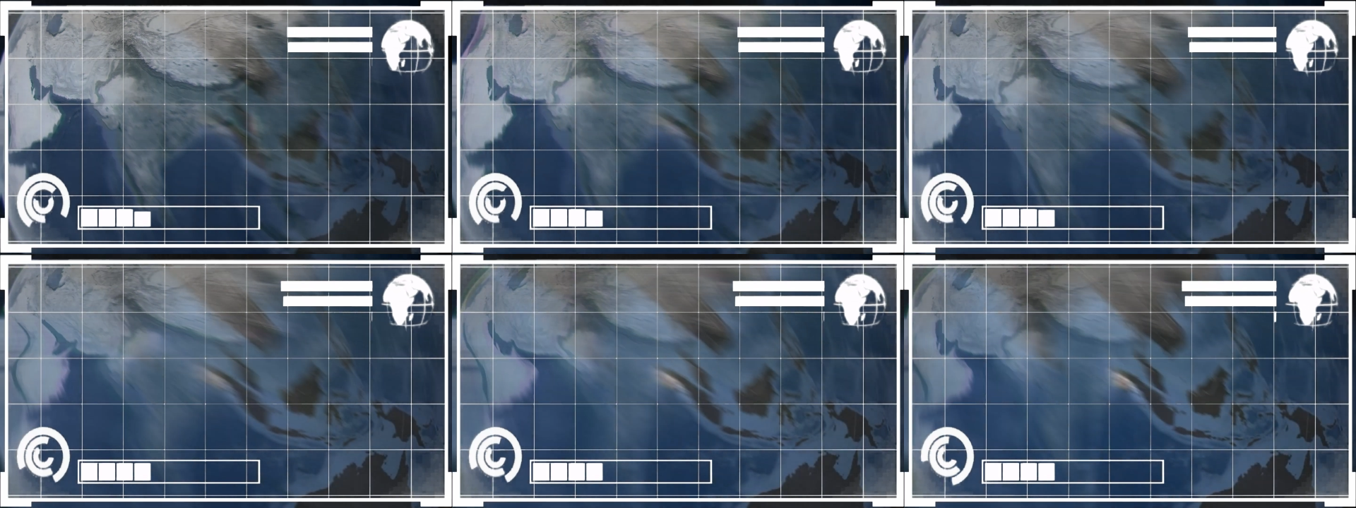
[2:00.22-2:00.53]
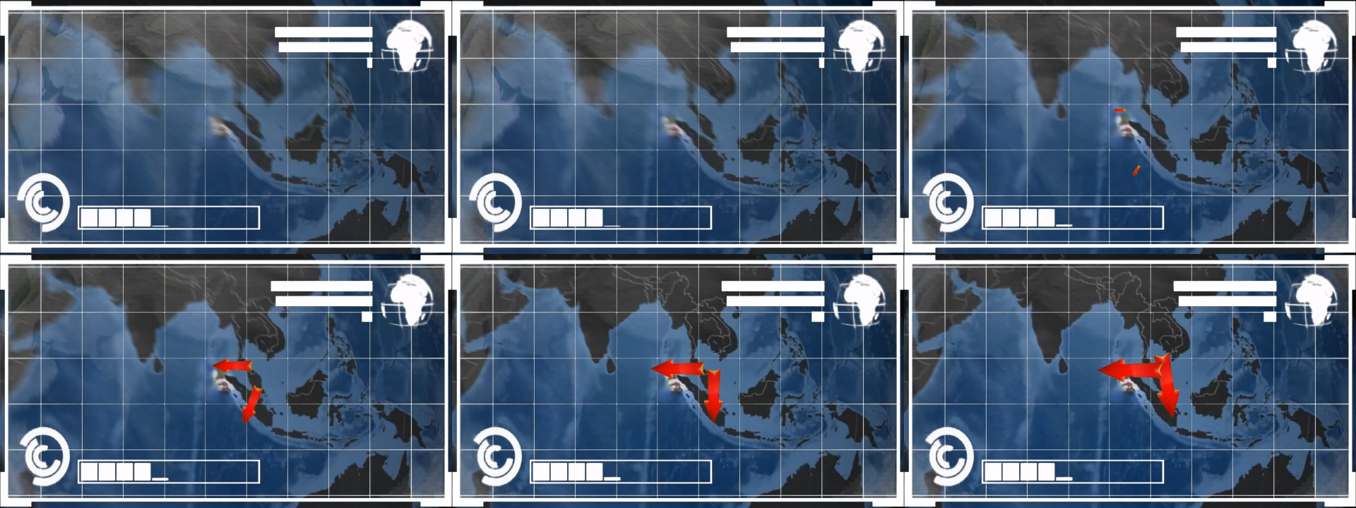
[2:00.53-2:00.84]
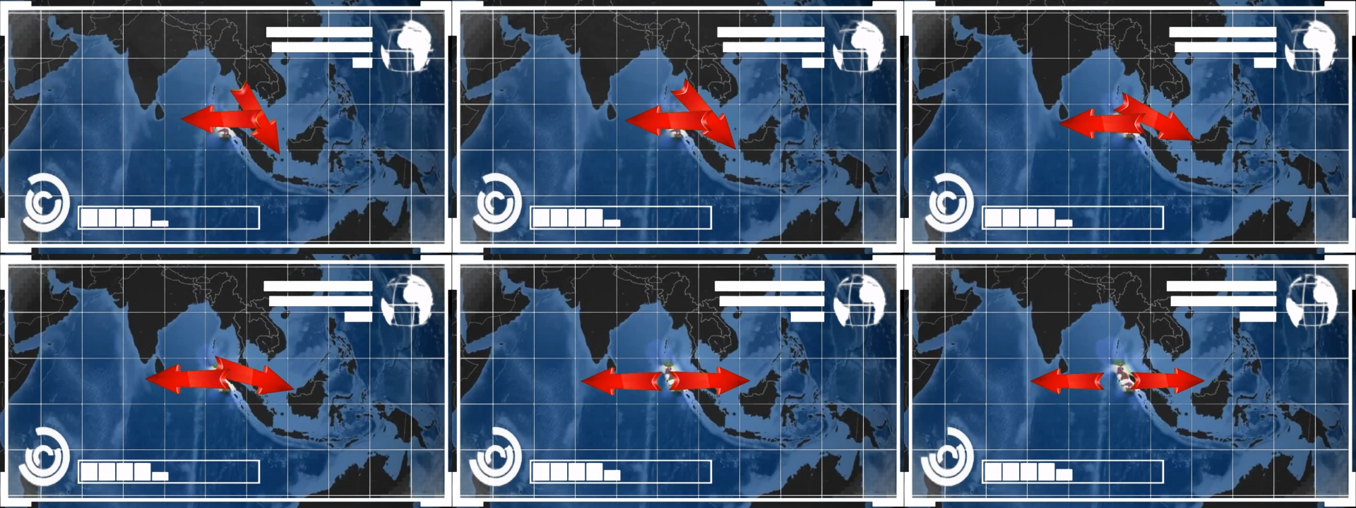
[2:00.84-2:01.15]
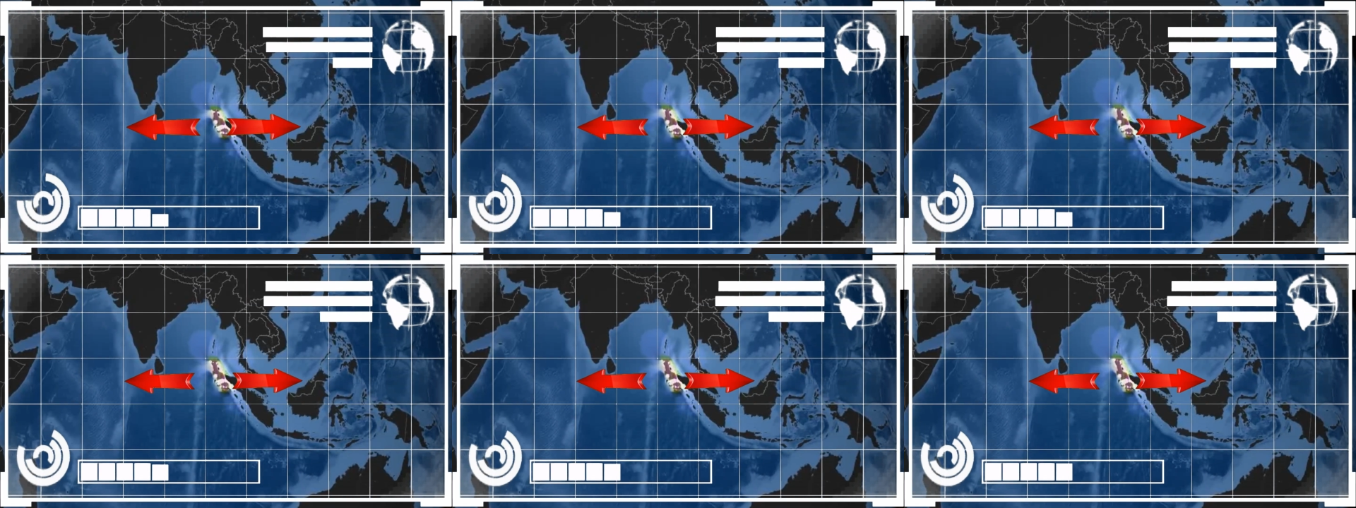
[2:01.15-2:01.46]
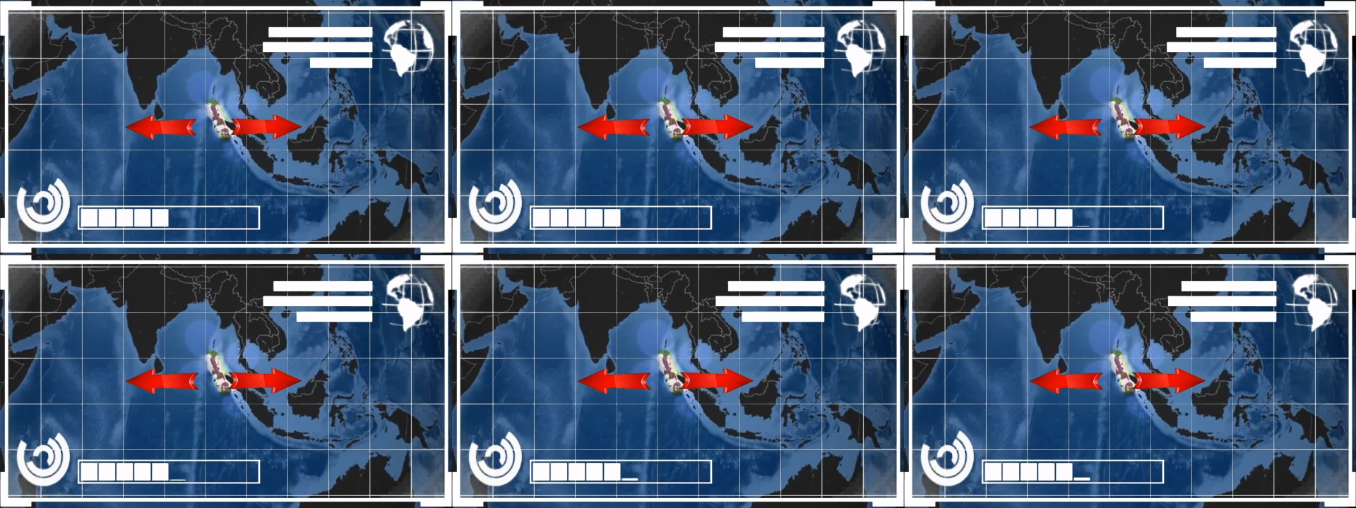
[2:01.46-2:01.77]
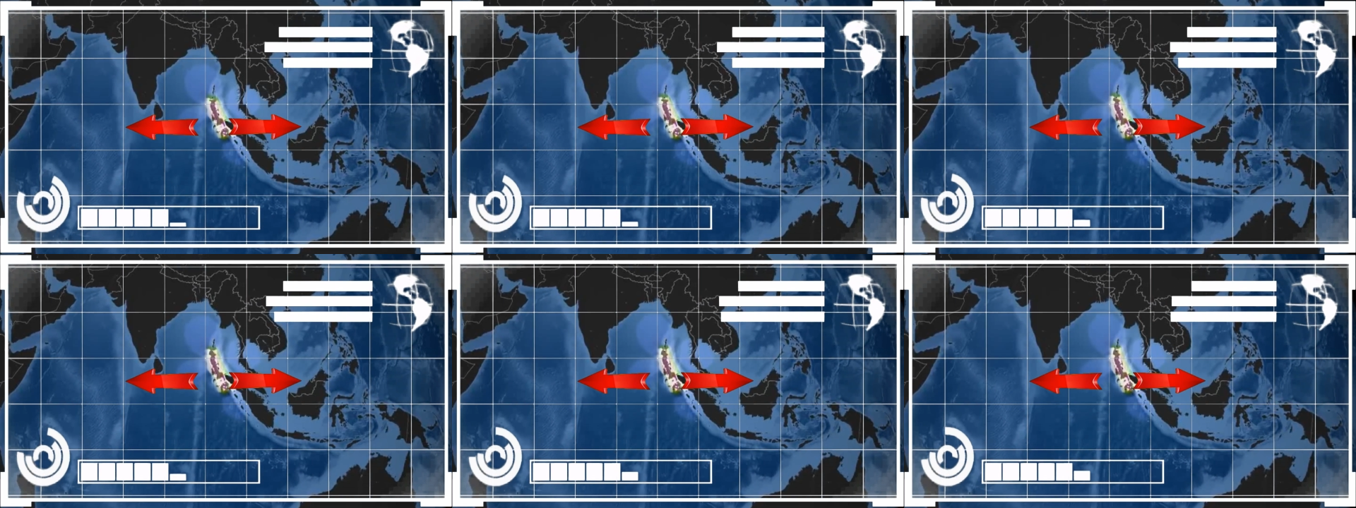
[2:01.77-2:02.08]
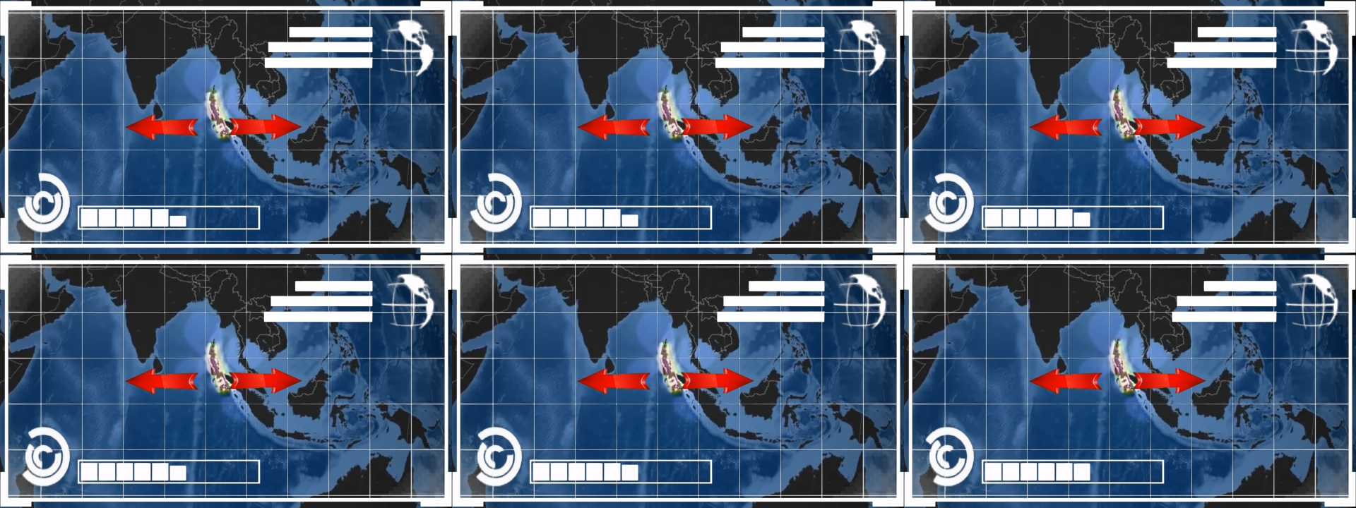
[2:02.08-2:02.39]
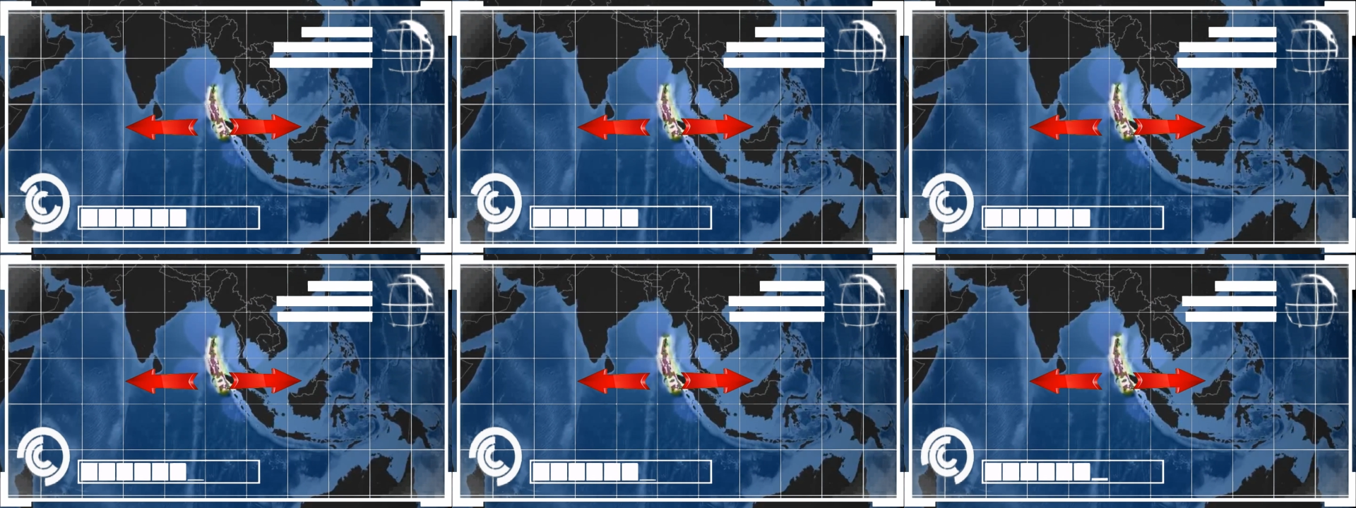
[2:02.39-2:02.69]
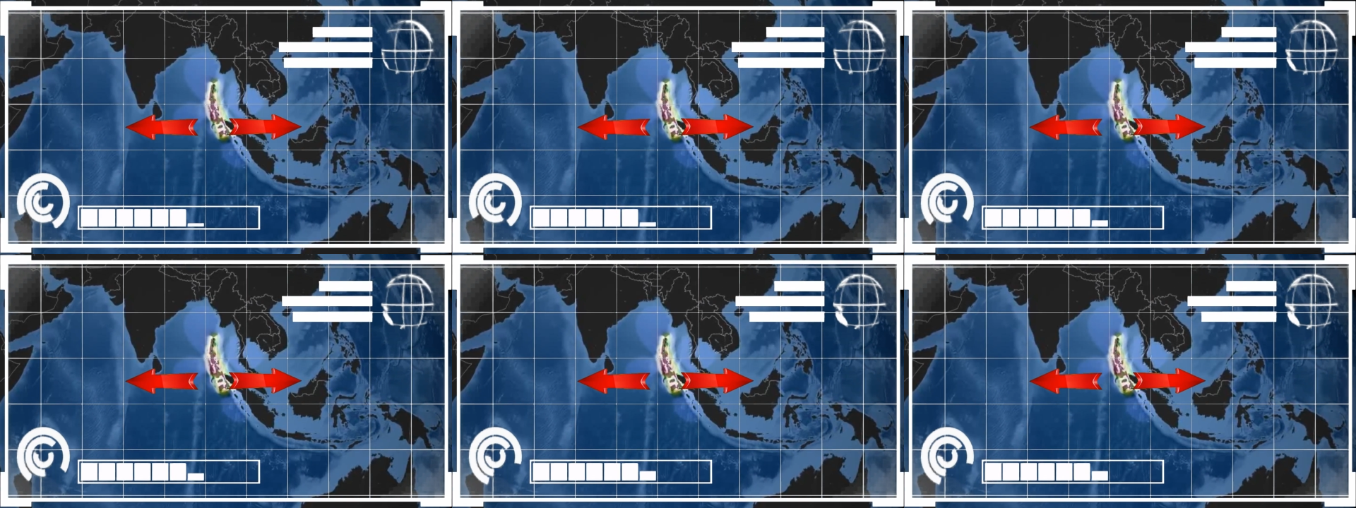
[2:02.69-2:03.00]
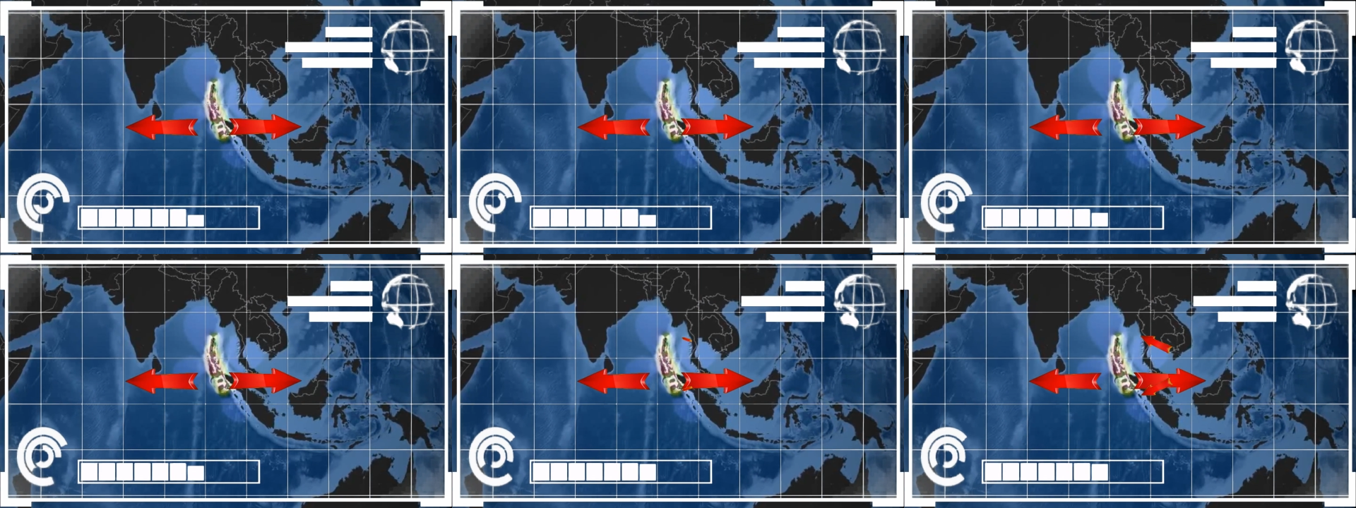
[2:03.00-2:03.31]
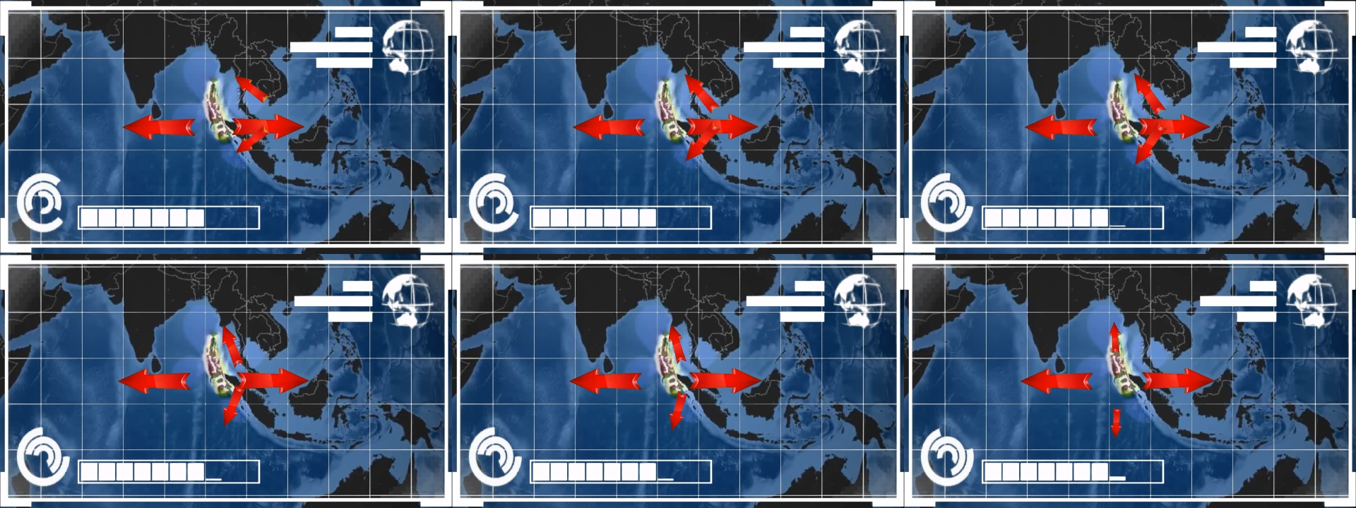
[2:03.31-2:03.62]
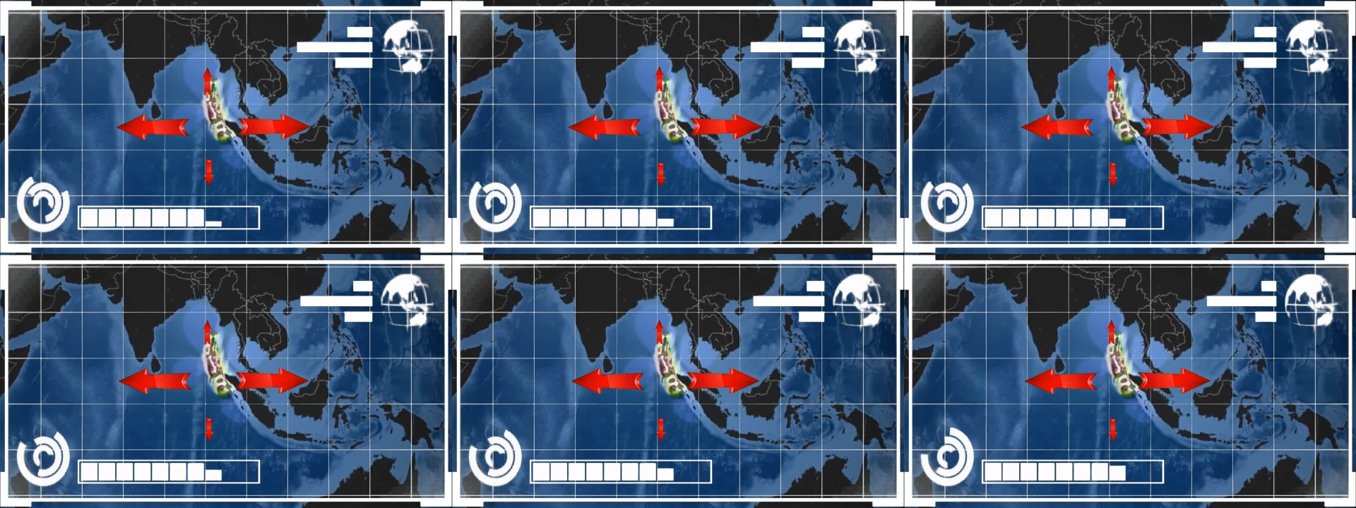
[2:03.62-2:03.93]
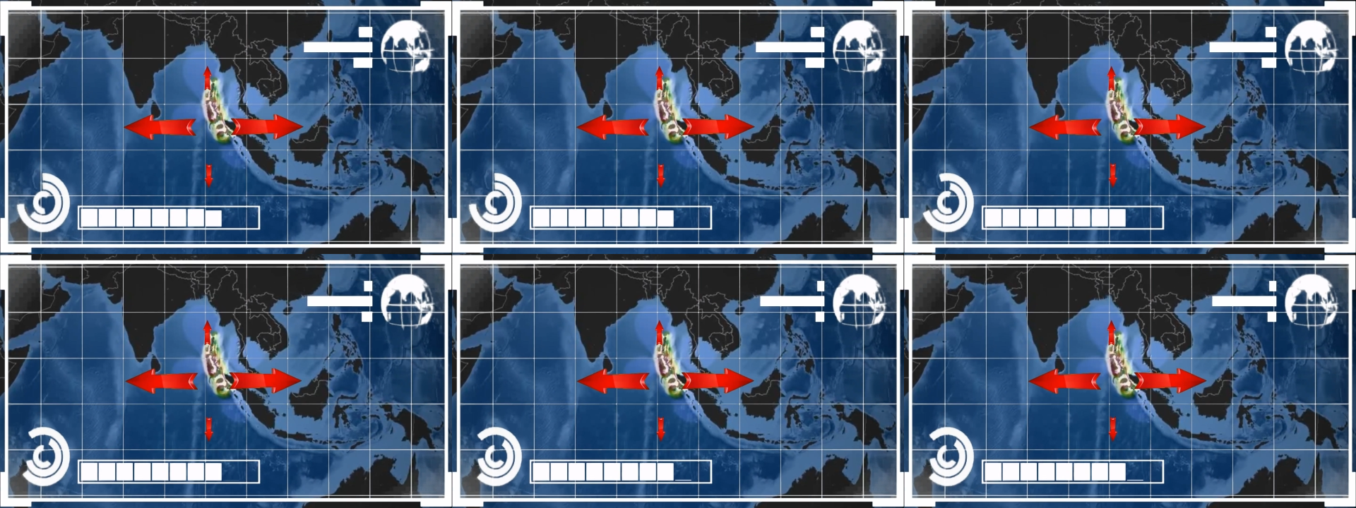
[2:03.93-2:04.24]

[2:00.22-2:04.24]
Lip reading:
Nobody's mouth can be seen.